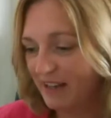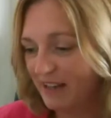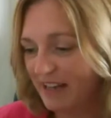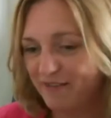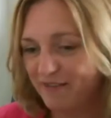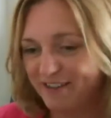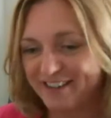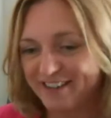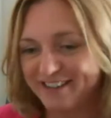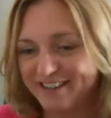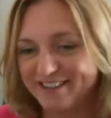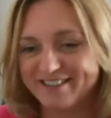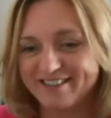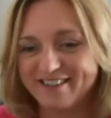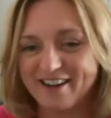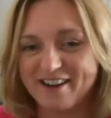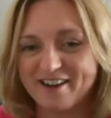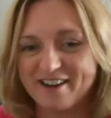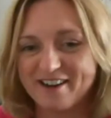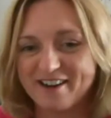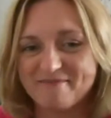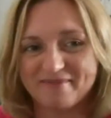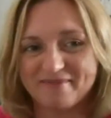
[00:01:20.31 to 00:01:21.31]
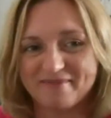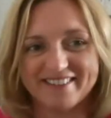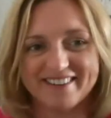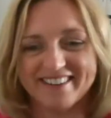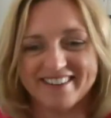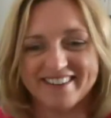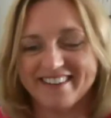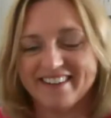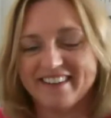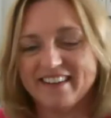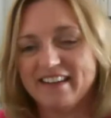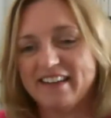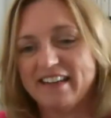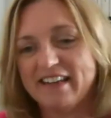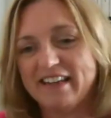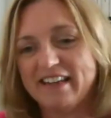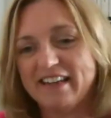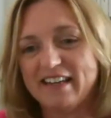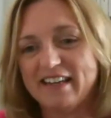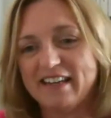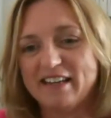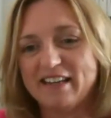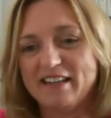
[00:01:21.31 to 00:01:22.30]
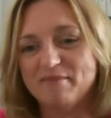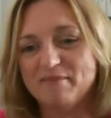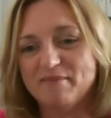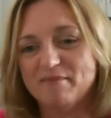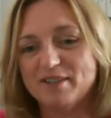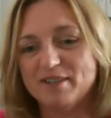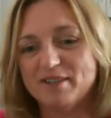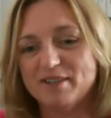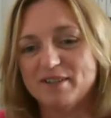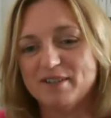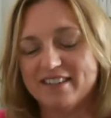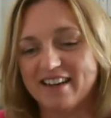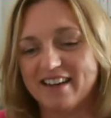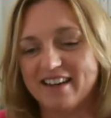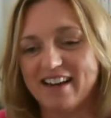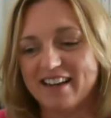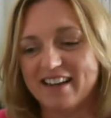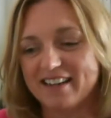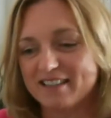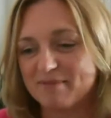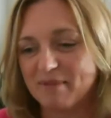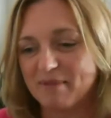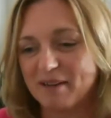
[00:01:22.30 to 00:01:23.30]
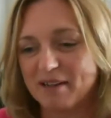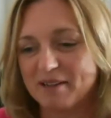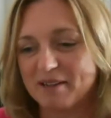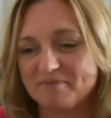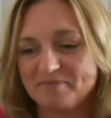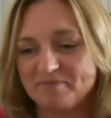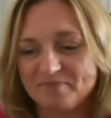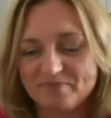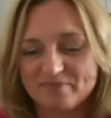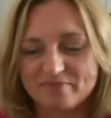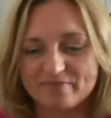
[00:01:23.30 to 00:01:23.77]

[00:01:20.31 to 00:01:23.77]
we have a nice time in Madrid. I like Spain.